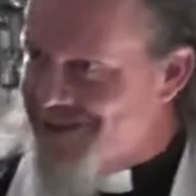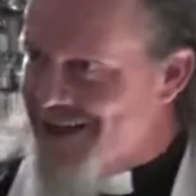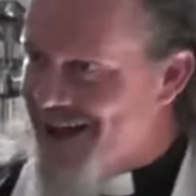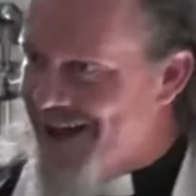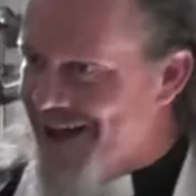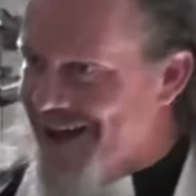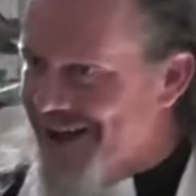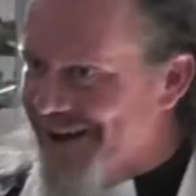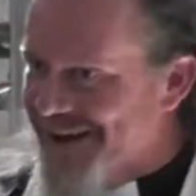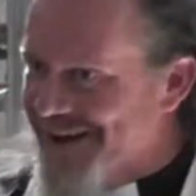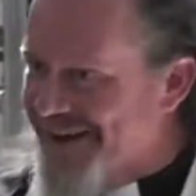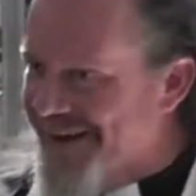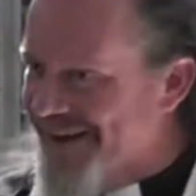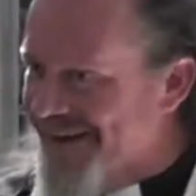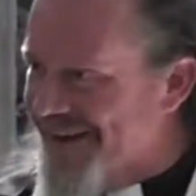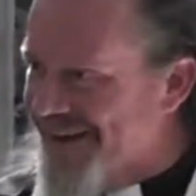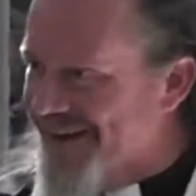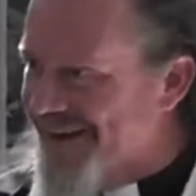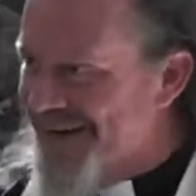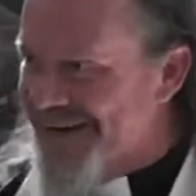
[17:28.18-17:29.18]
John
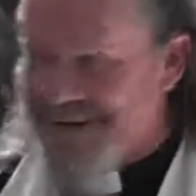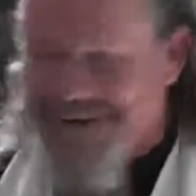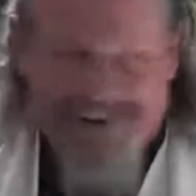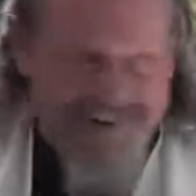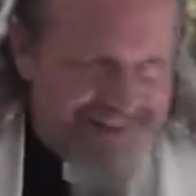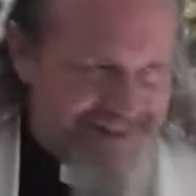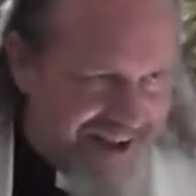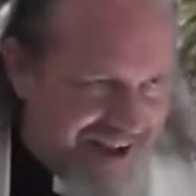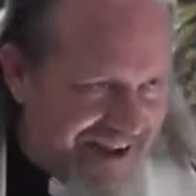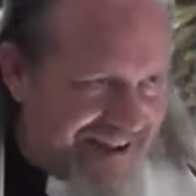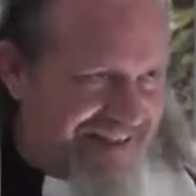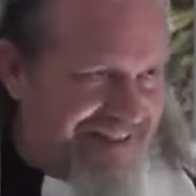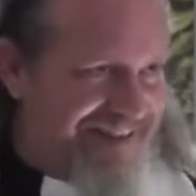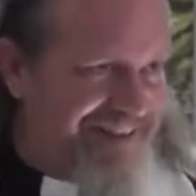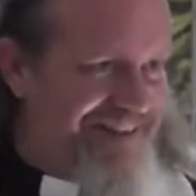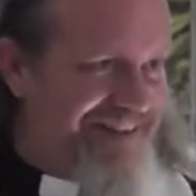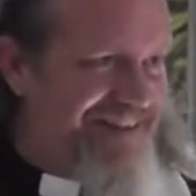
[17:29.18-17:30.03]
or Dr.